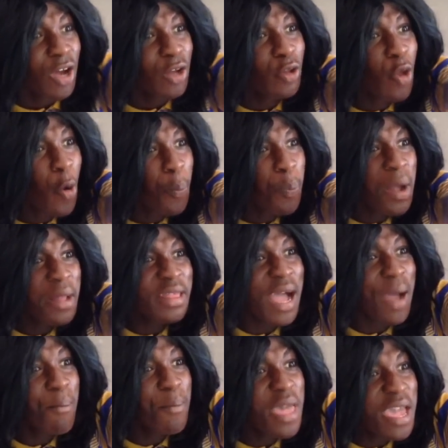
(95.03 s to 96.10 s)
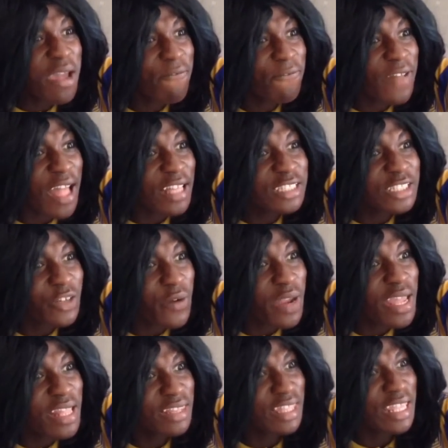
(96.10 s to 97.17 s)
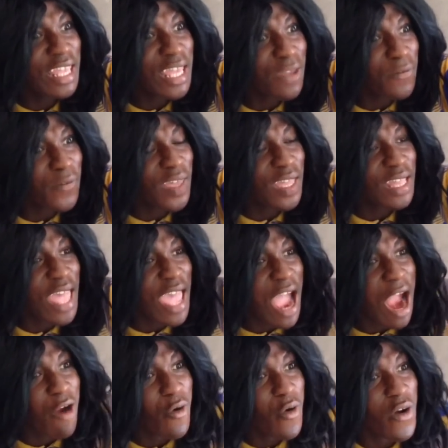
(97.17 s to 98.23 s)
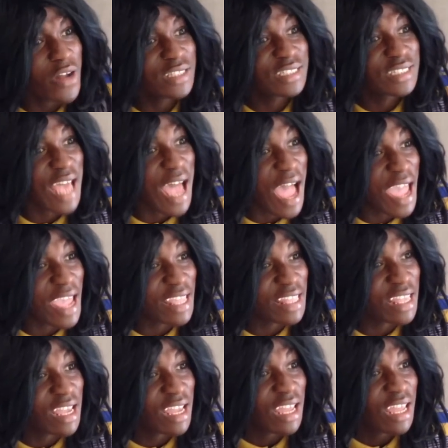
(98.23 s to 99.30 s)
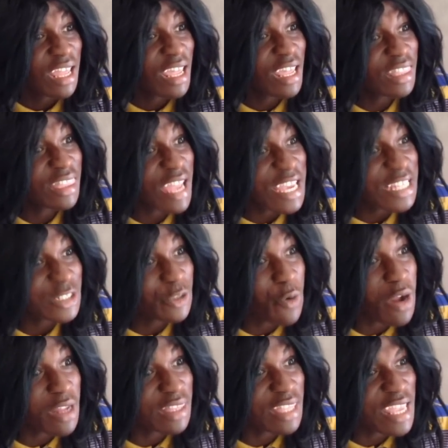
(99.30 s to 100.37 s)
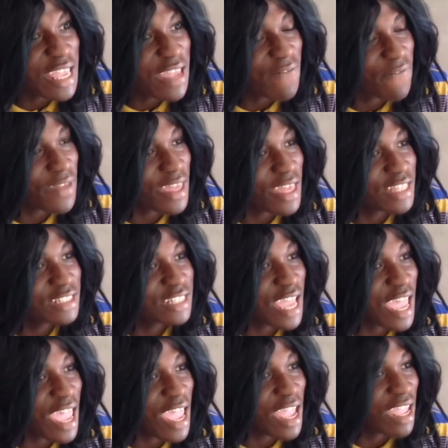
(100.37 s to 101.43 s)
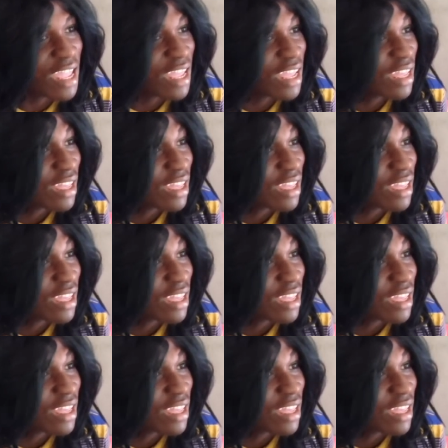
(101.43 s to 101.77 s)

Look on the big flat screen TV there roadside. It a show TV, Jay.